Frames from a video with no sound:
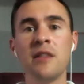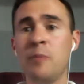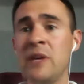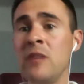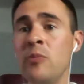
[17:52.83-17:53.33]

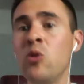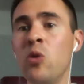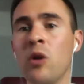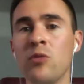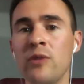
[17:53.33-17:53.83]
The people
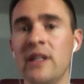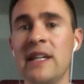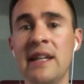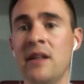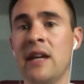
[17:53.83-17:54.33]
who are
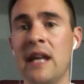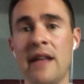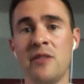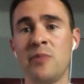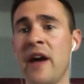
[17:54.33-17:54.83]
really killing it
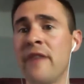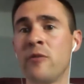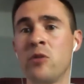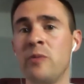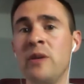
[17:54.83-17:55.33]
on this
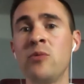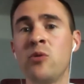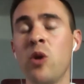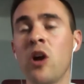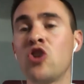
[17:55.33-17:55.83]
platform are the
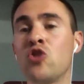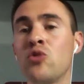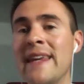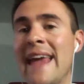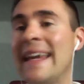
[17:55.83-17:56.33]
people who are
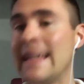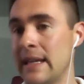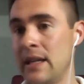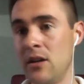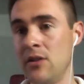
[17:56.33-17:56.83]

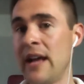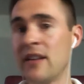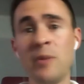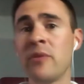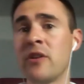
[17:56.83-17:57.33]
creating here,
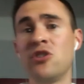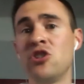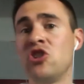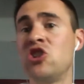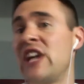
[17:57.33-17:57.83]
not the people that are
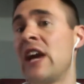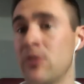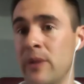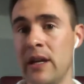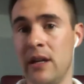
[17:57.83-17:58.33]
just
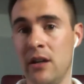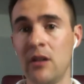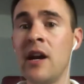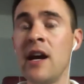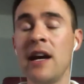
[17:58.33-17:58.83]
sharing
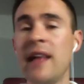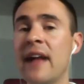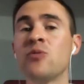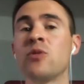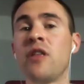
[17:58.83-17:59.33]
here. And
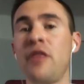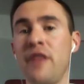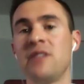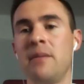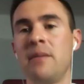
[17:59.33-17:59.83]
that's one of the
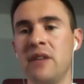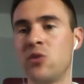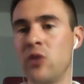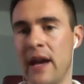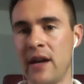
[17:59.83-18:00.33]
things that
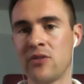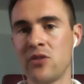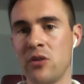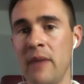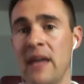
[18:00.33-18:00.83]
makes Google
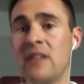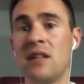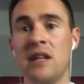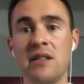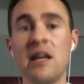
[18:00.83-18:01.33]
Hangouts so
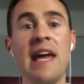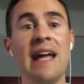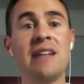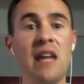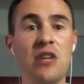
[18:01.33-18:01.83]
amazing, is
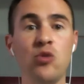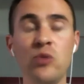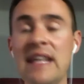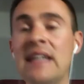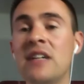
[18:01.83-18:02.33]
it's a
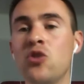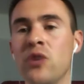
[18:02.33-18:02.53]
unique